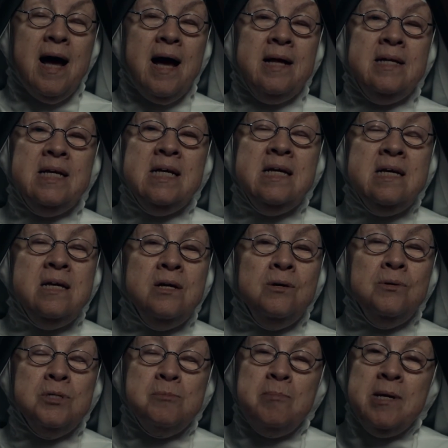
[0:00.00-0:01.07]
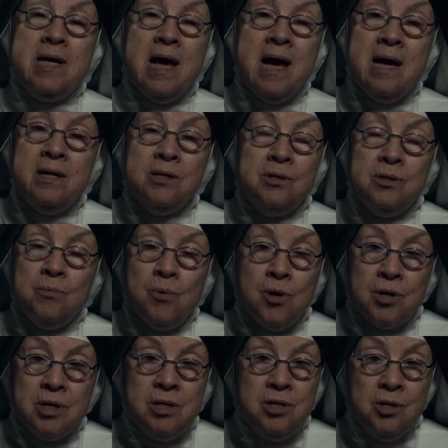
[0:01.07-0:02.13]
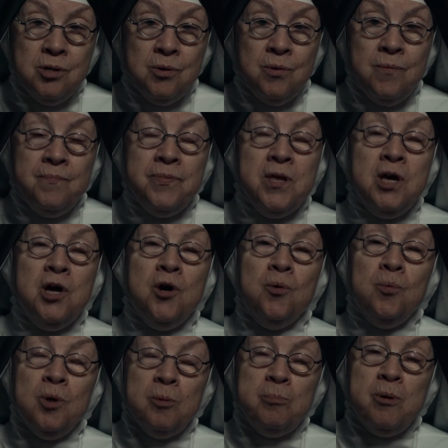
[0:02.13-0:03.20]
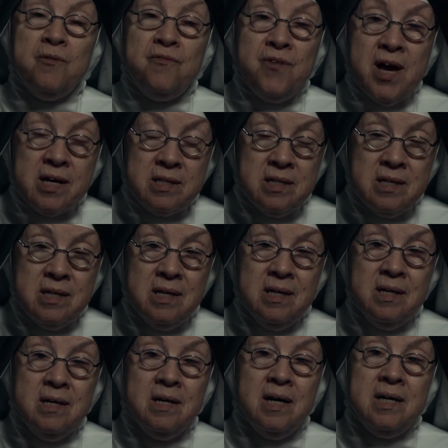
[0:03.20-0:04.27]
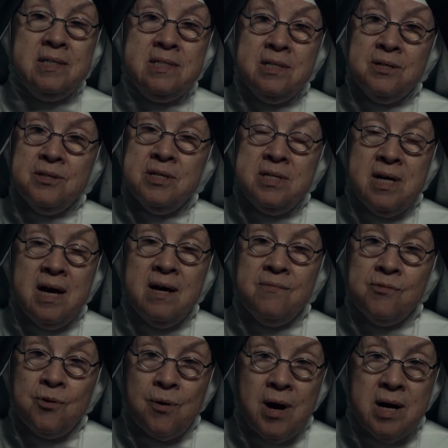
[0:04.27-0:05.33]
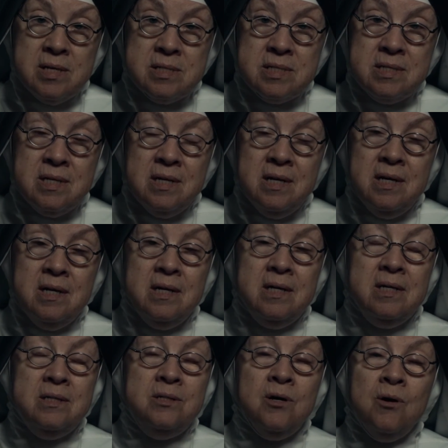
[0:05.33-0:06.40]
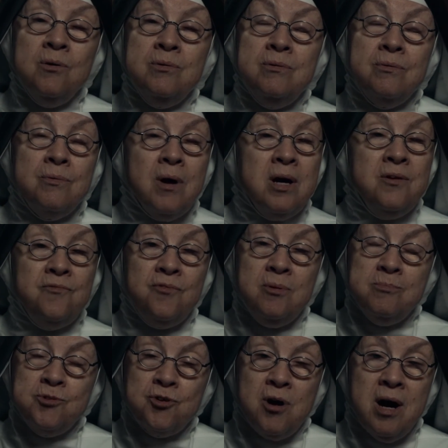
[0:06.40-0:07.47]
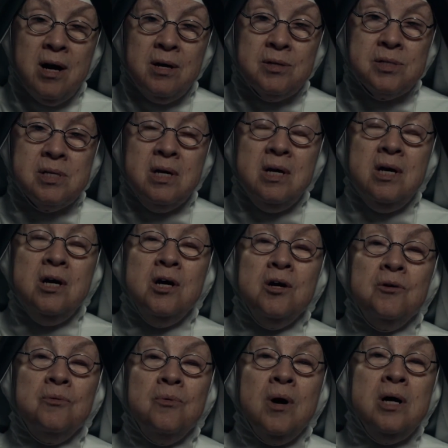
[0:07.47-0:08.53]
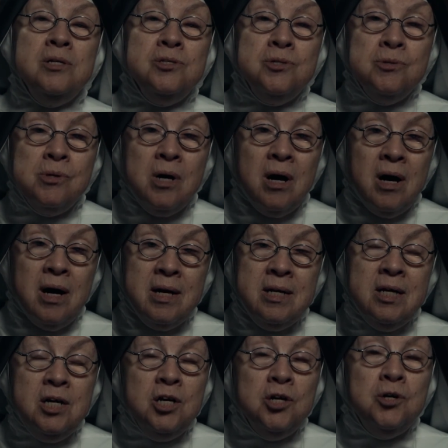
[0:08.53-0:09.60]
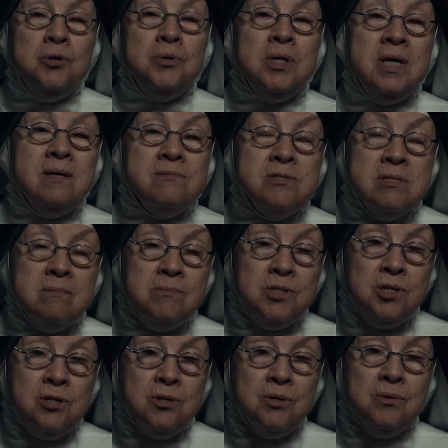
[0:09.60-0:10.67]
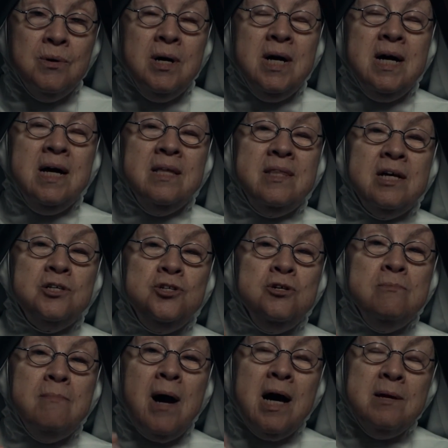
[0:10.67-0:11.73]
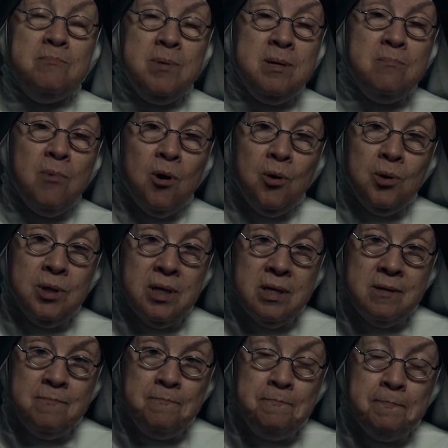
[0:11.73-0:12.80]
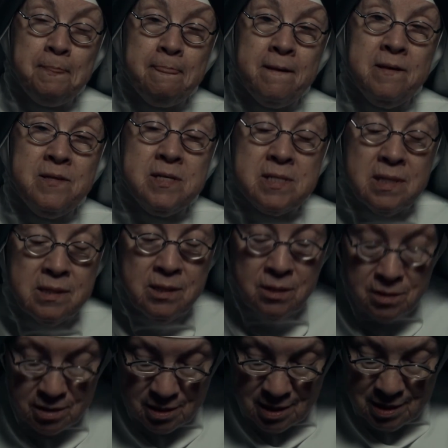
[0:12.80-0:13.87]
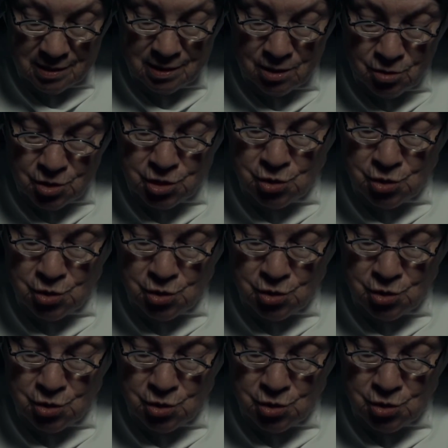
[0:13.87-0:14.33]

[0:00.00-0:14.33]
and he who has begun a good work in you will perfect it until the day of Christ. Don't run from trials, run to God, gives them to you that you might be molded. There's a little